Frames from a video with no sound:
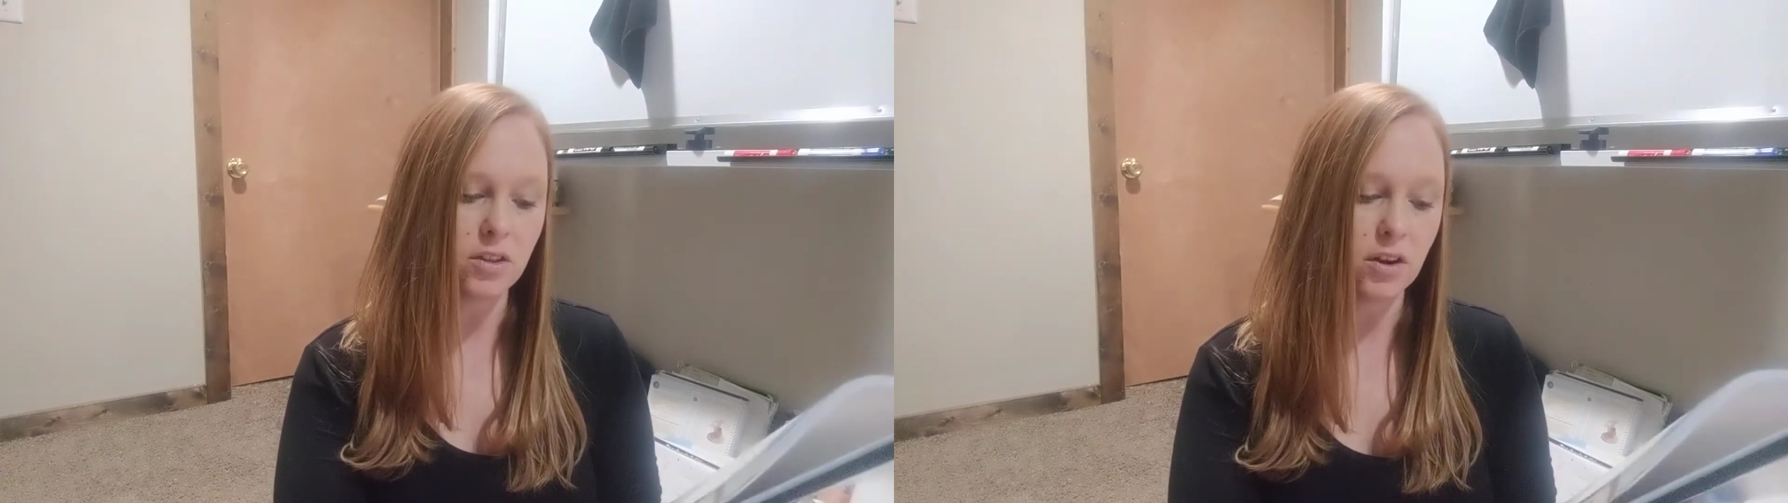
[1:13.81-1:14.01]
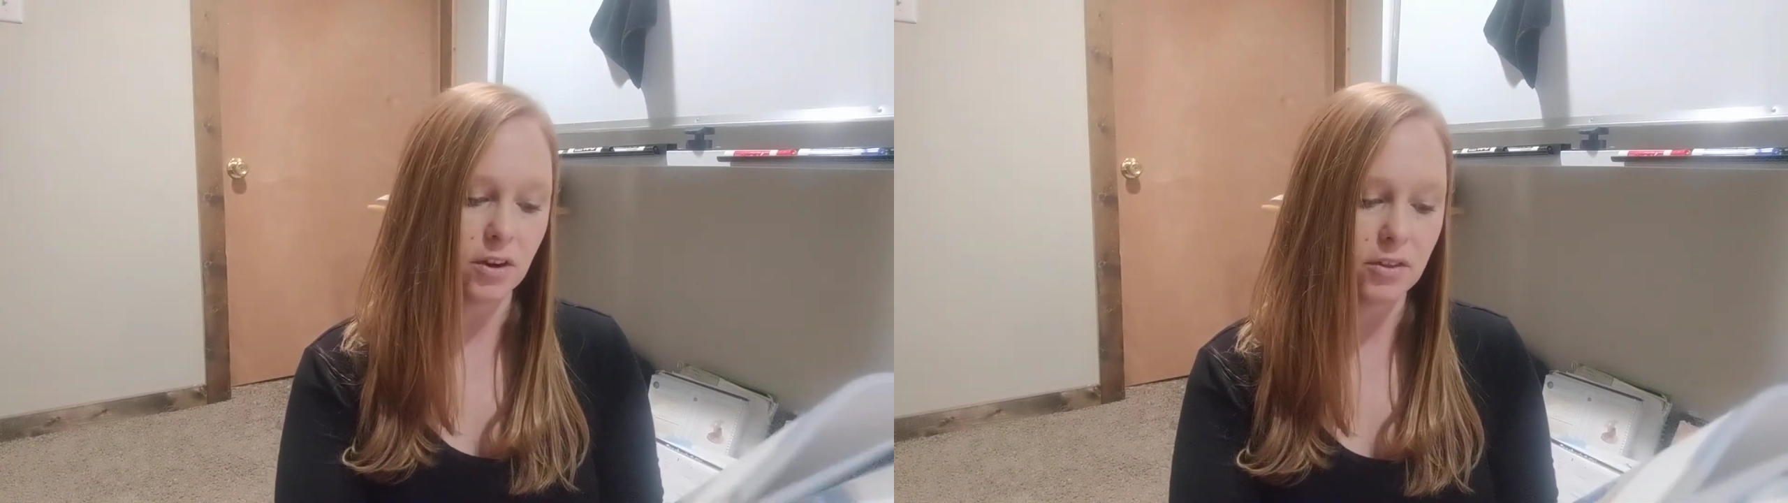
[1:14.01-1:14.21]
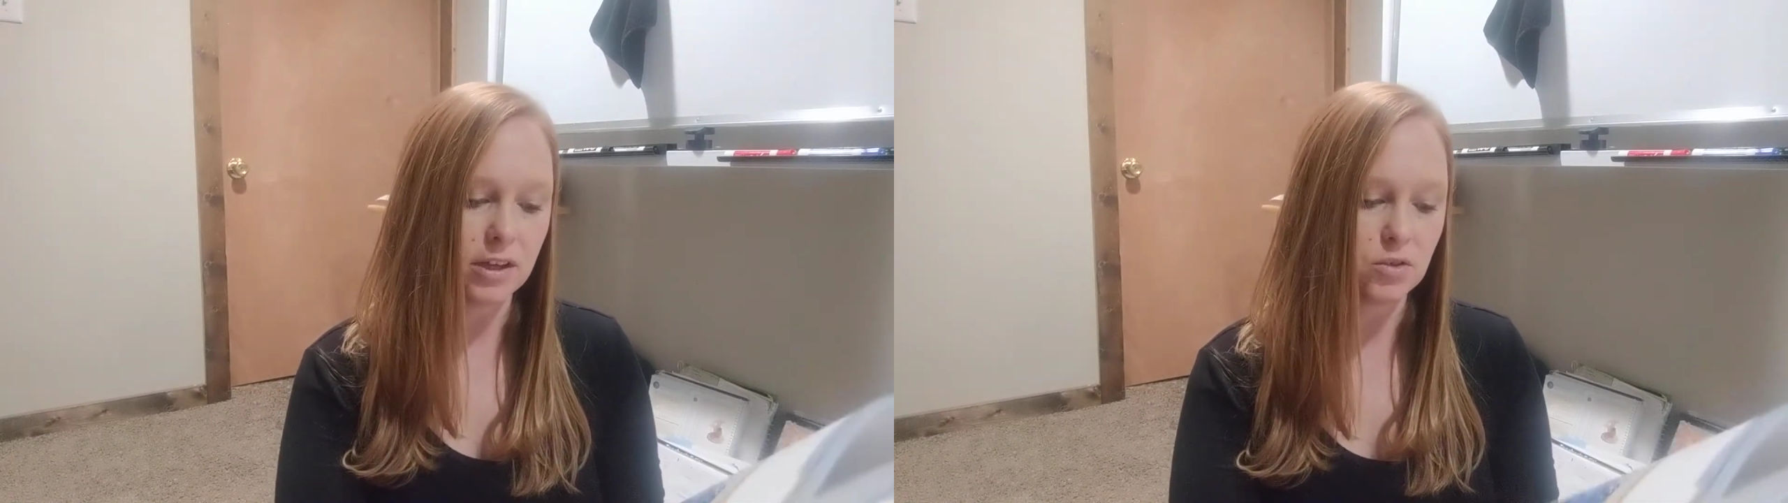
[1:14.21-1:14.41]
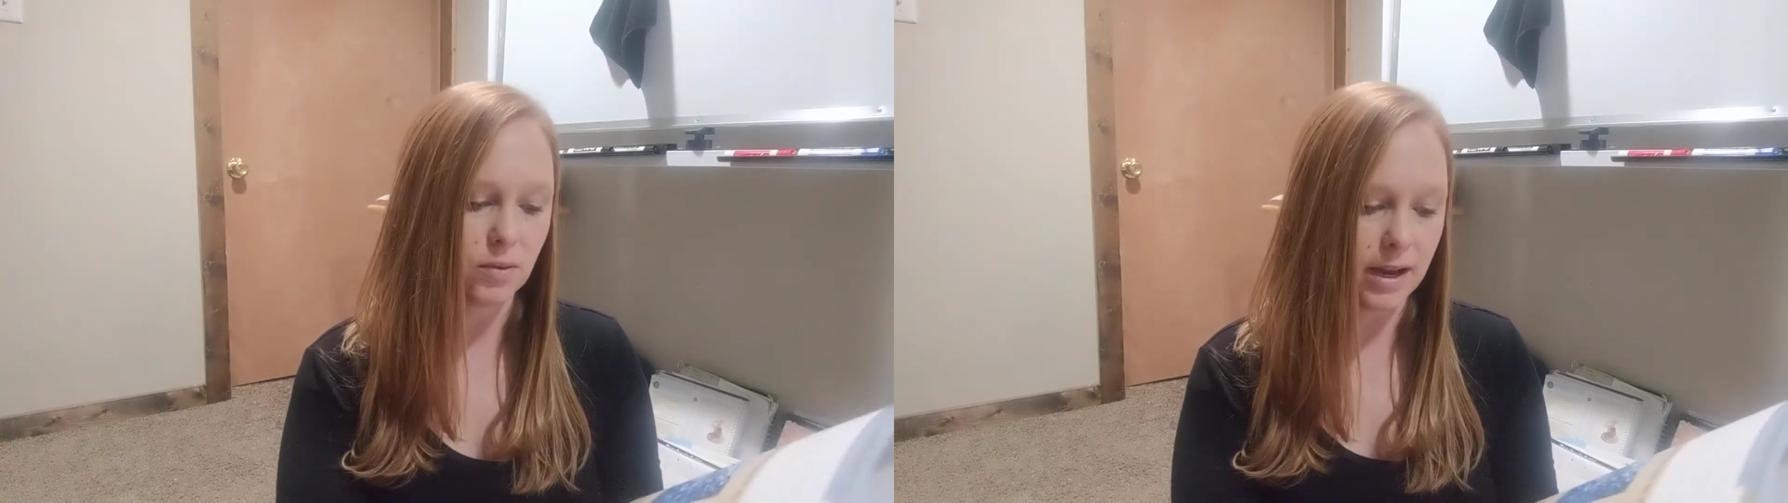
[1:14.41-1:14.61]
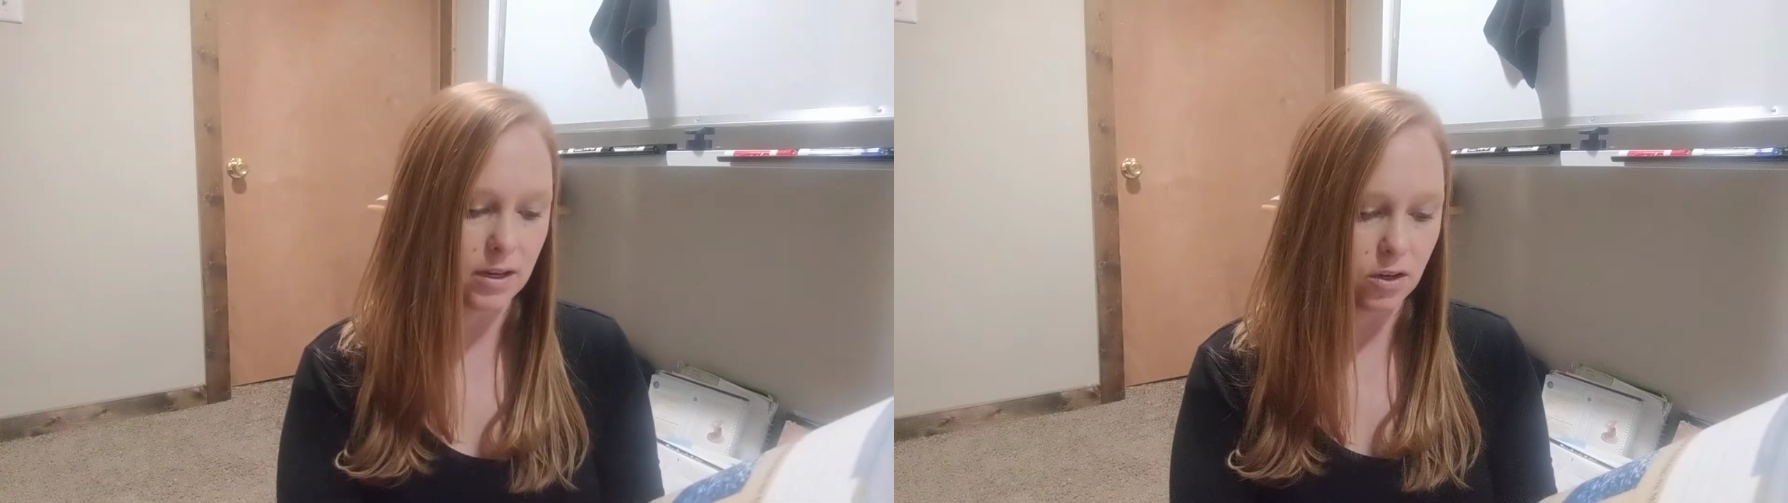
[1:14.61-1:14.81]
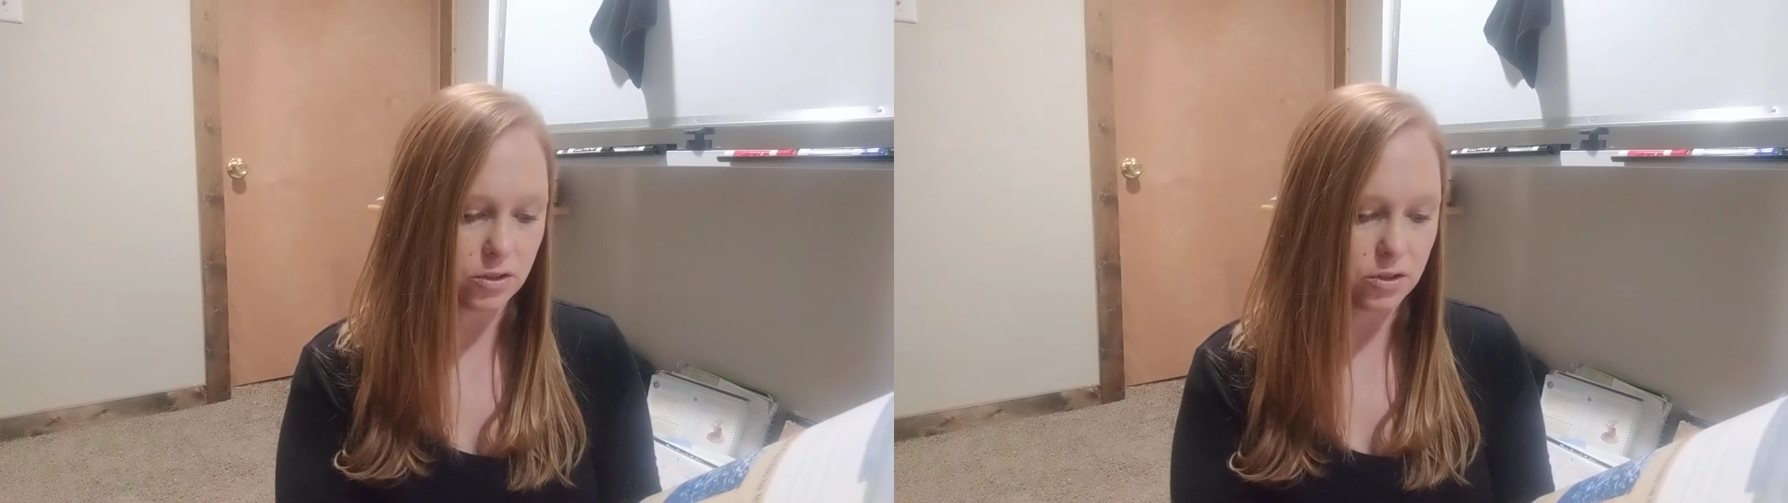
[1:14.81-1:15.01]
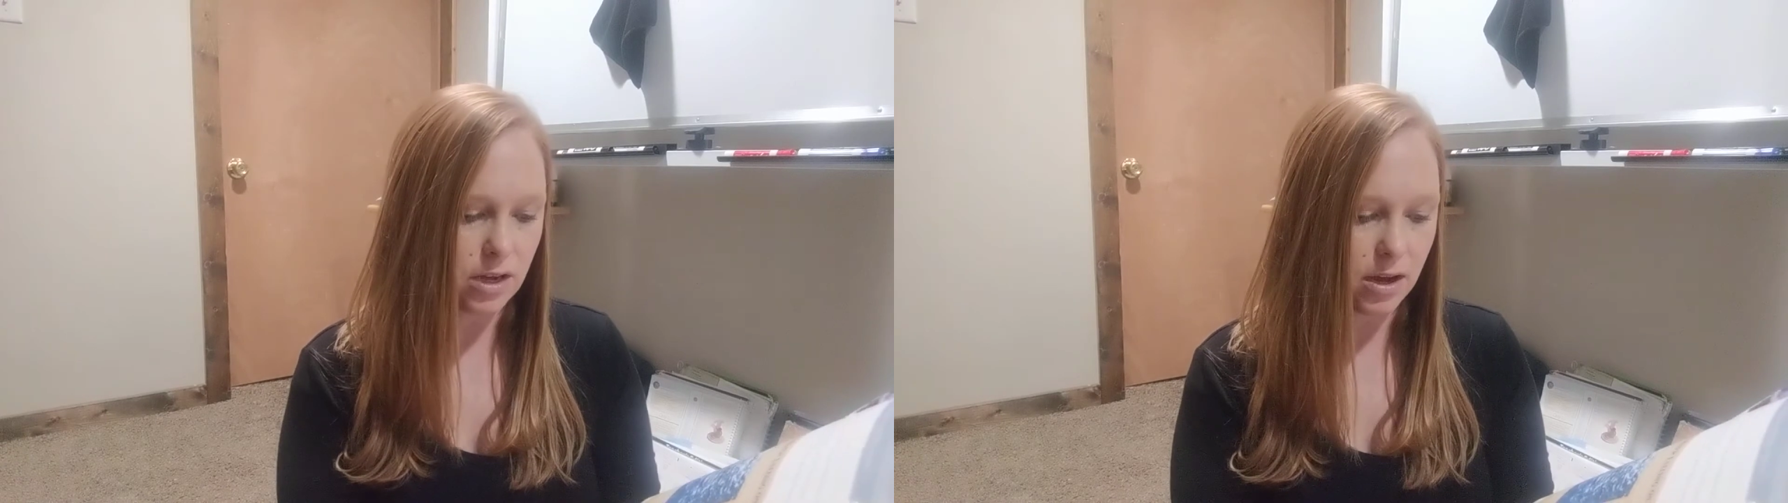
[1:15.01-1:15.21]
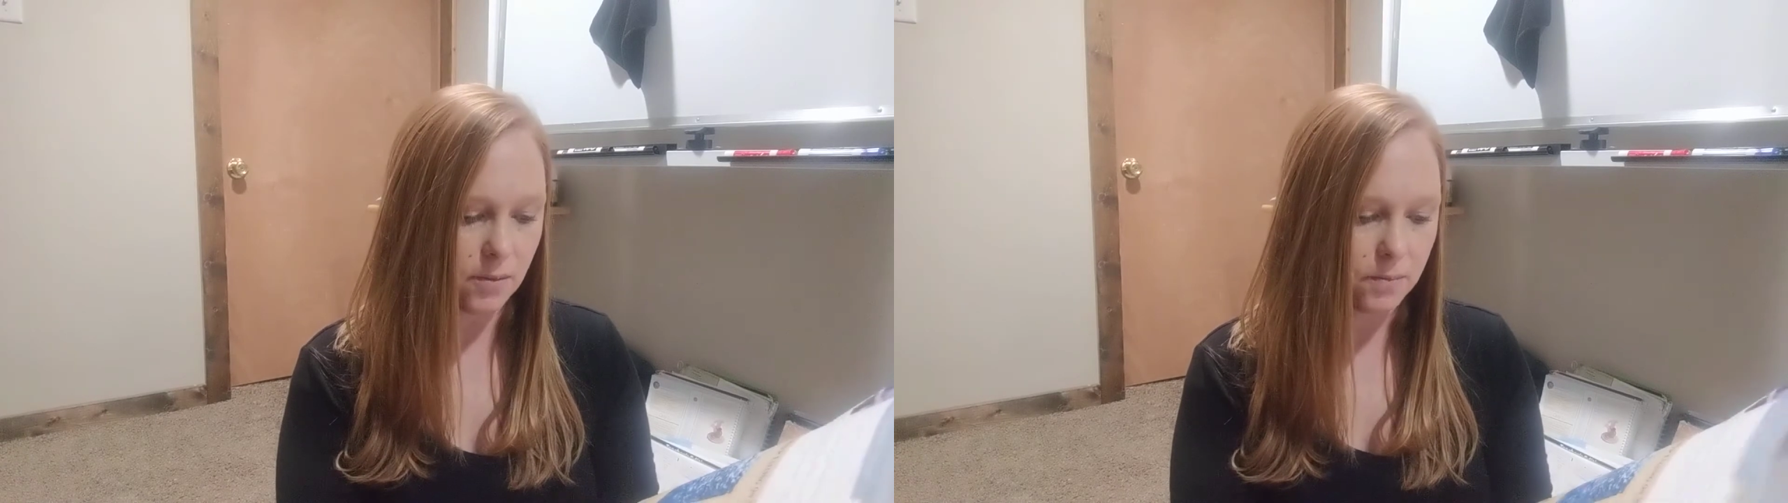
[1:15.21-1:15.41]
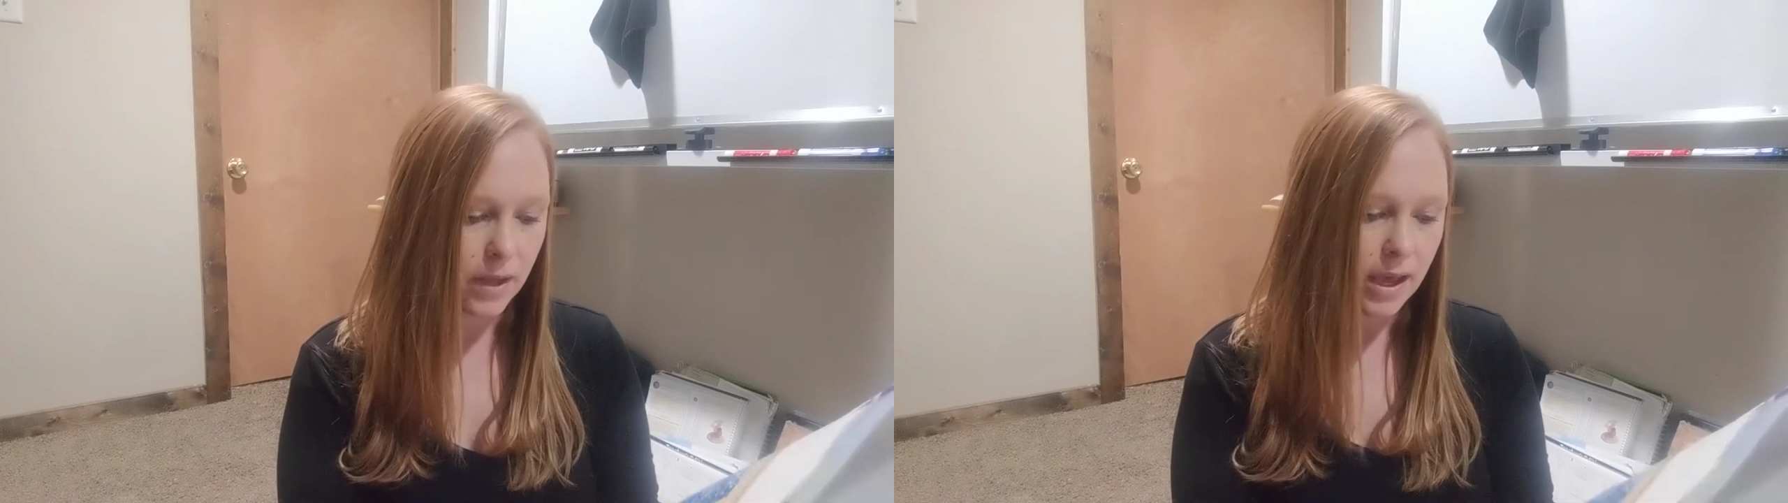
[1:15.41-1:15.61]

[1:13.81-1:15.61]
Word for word: to the earth as rain or snow.